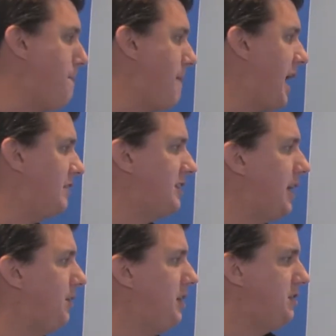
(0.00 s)
max
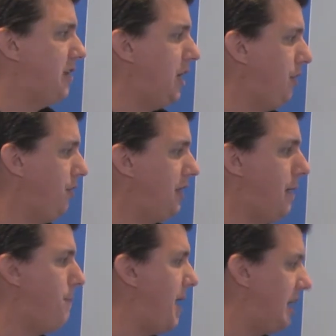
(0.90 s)
out his health and
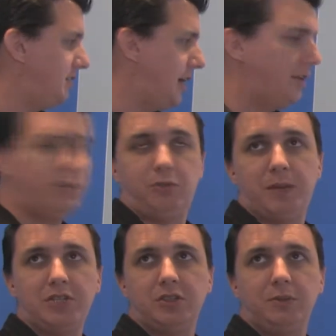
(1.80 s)
I max out his
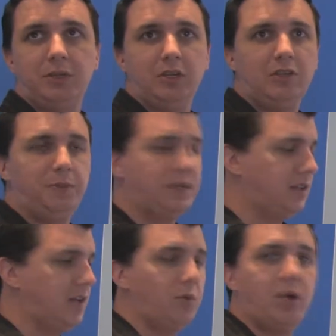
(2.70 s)
special abilities
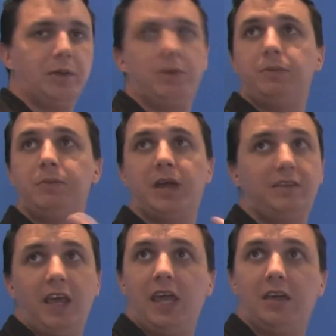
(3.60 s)
because I want him to be my
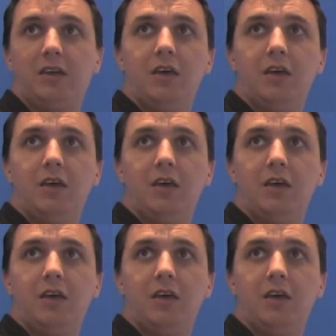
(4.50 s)
tank.